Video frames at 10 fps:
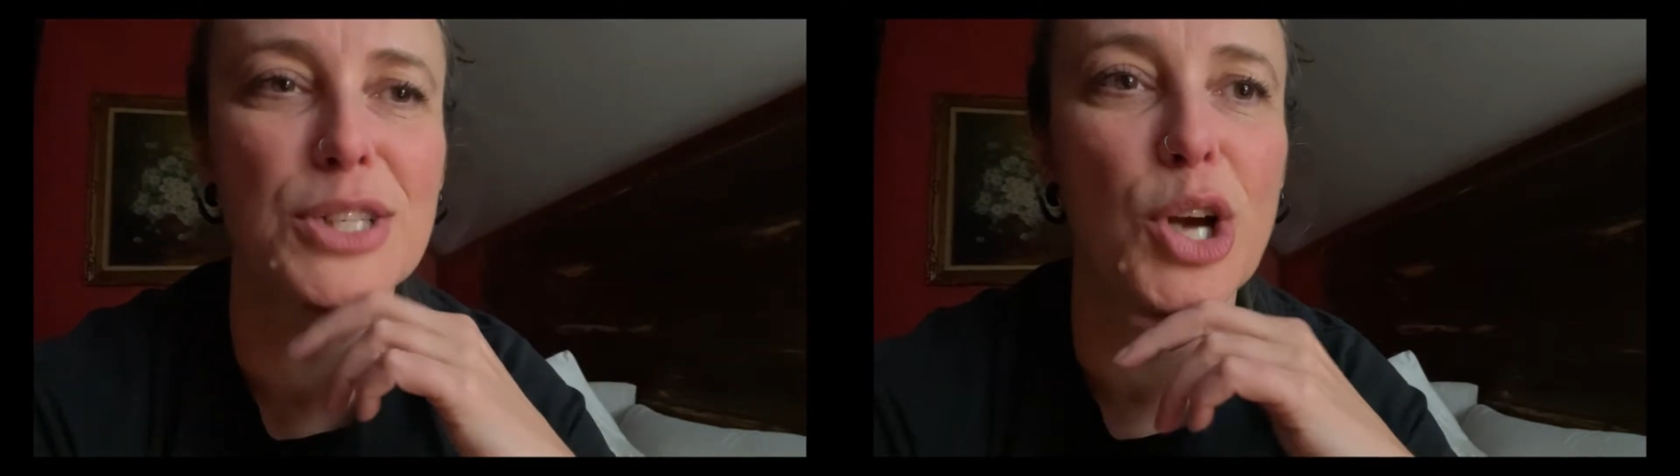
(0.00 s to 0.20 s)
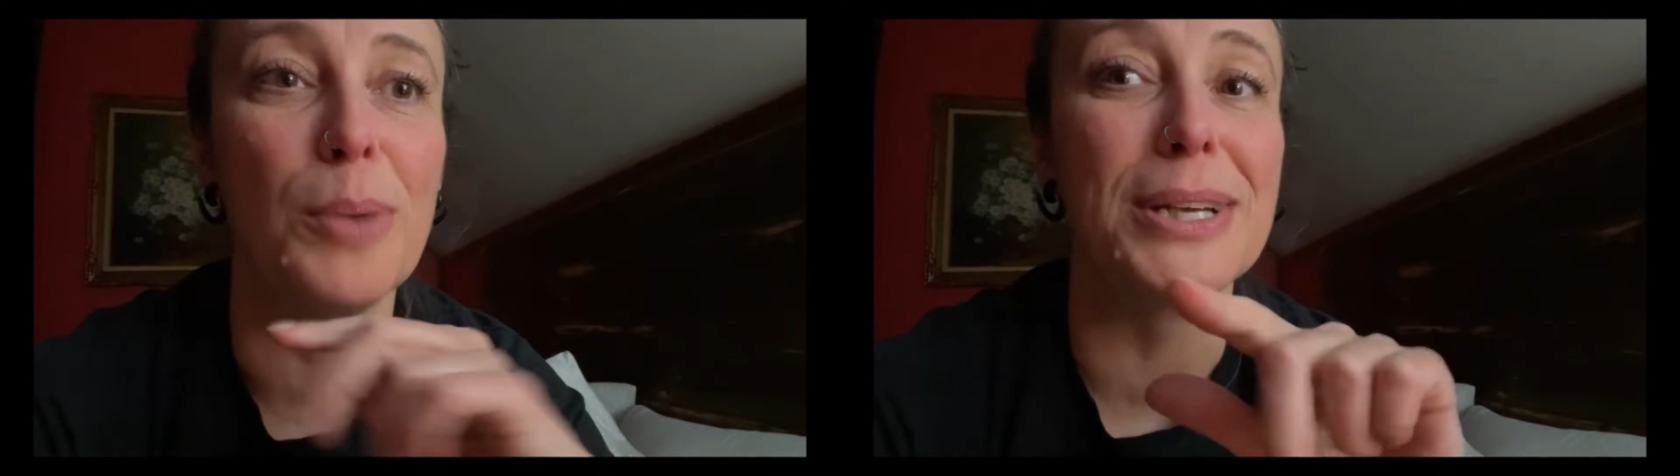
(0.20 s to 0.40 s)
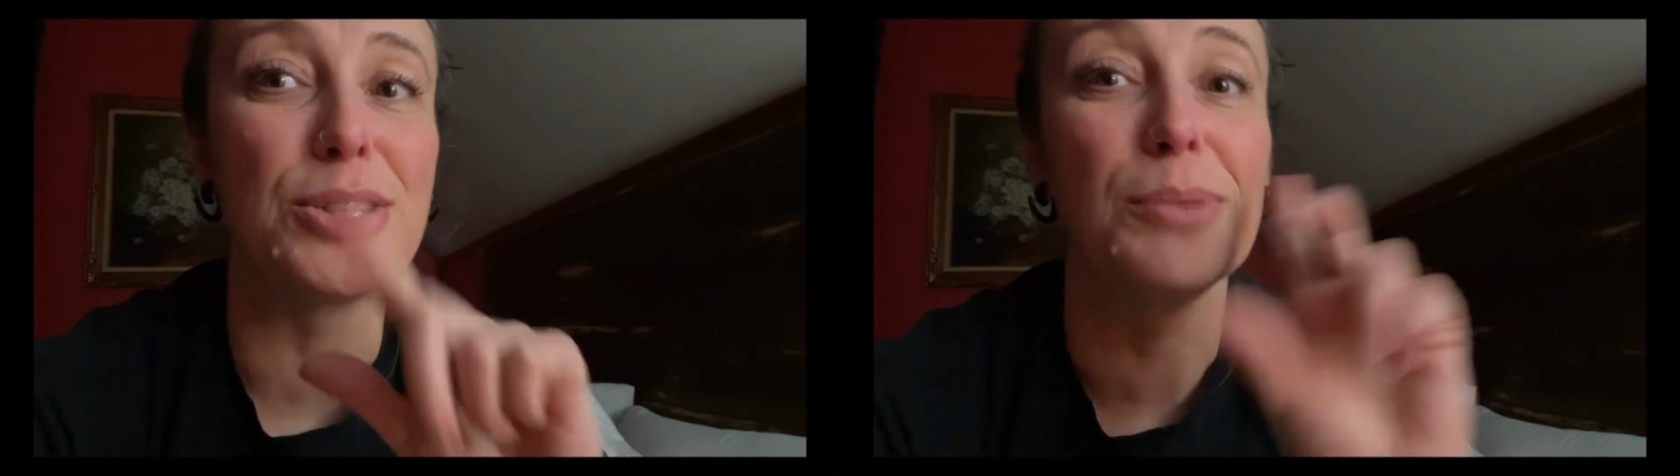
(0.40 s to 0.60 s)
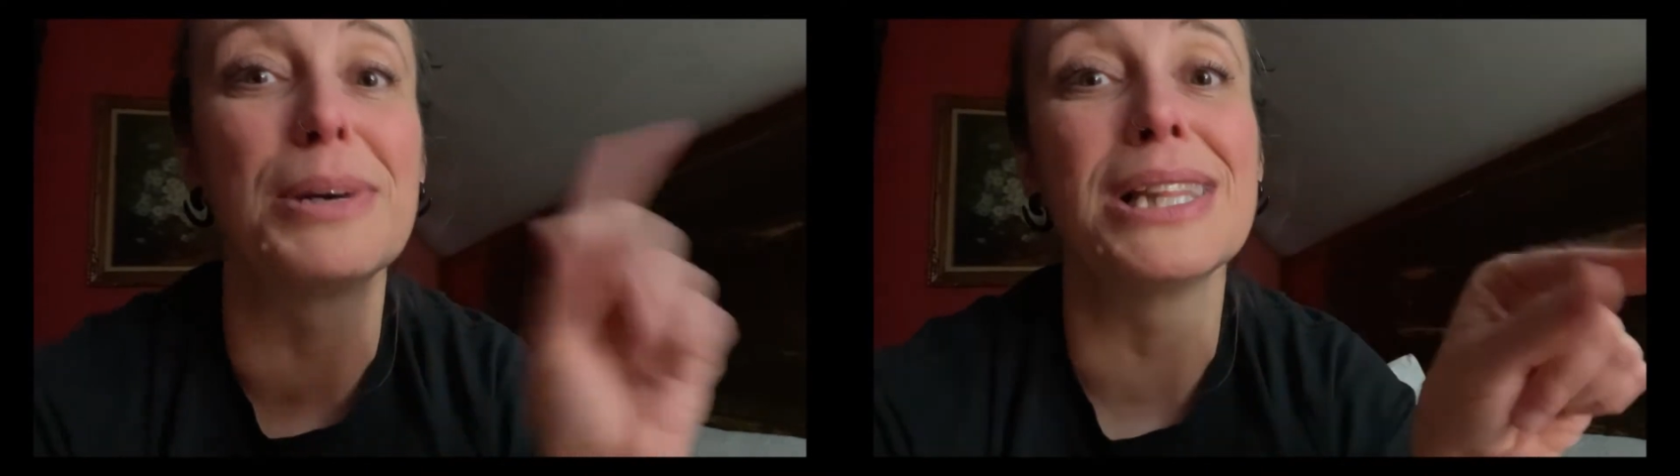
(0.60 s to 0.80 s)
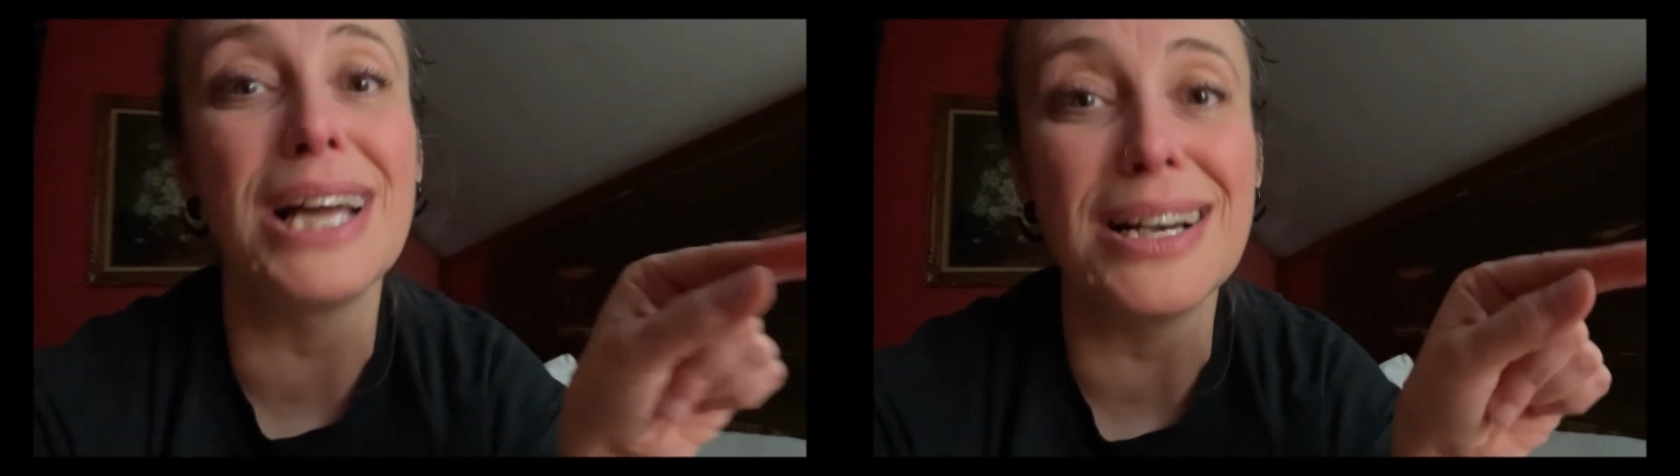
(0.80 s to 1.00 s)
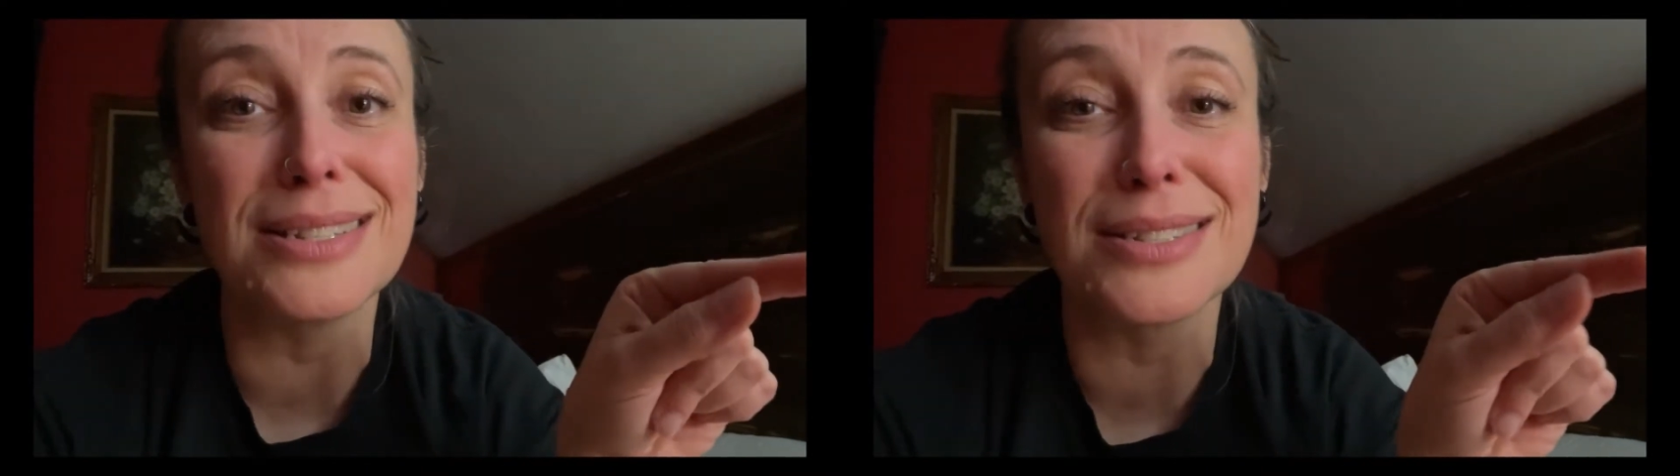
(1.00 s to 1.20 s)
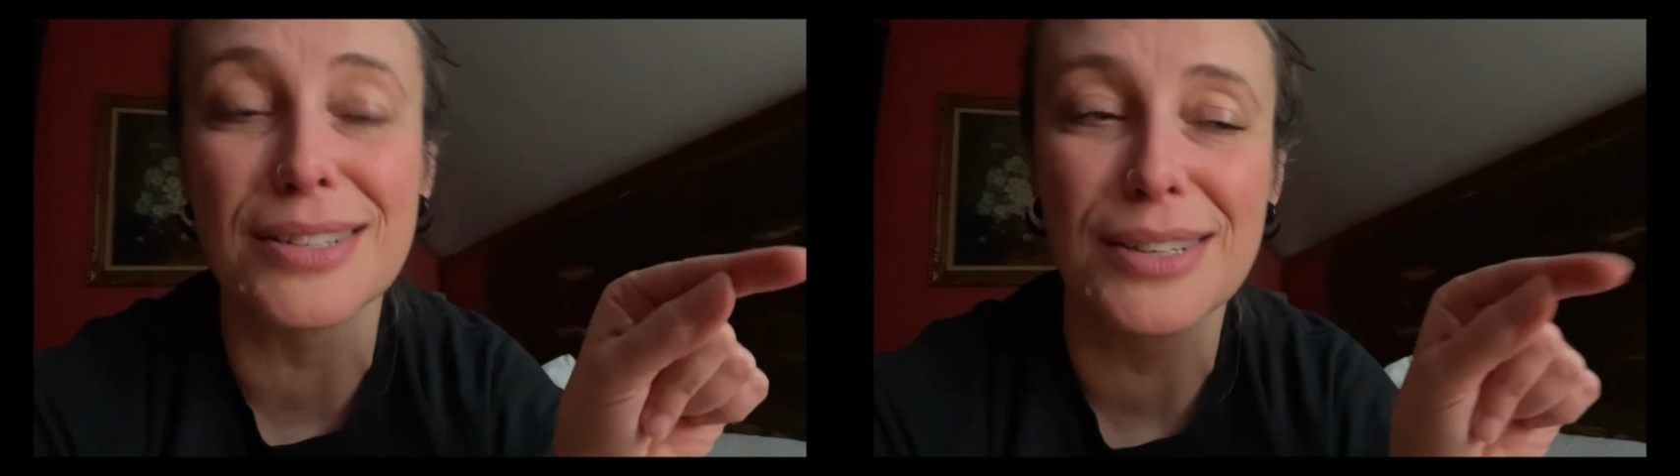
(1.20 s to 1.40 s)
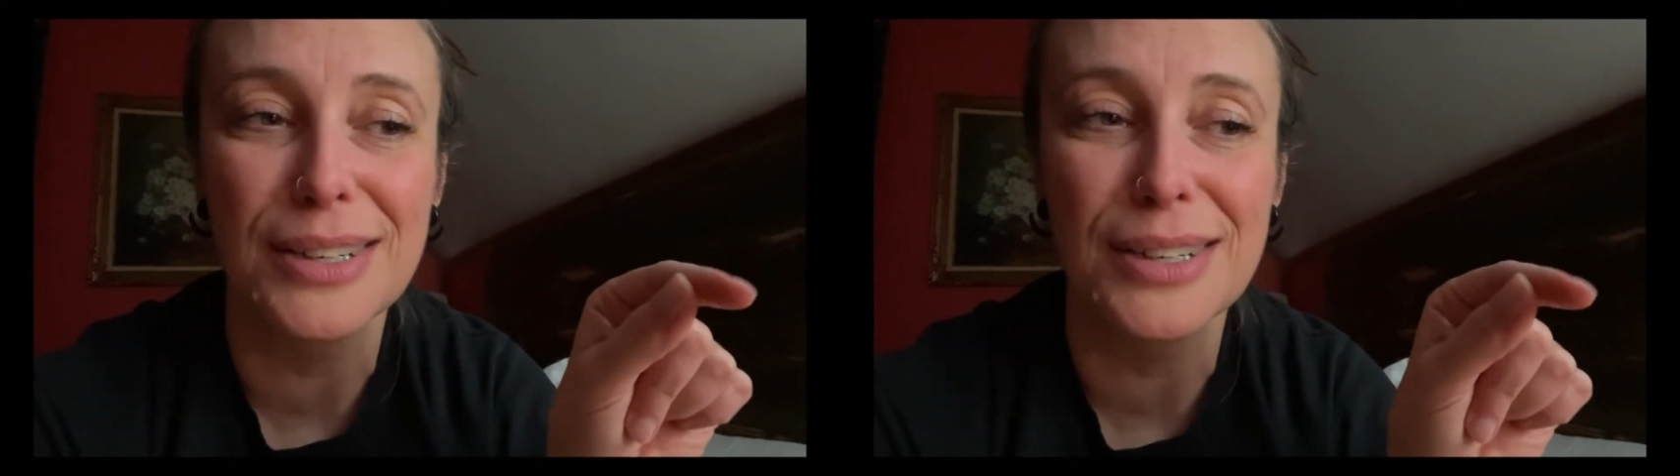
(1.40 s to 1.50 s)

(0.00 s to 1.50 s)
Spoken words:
a comment on my last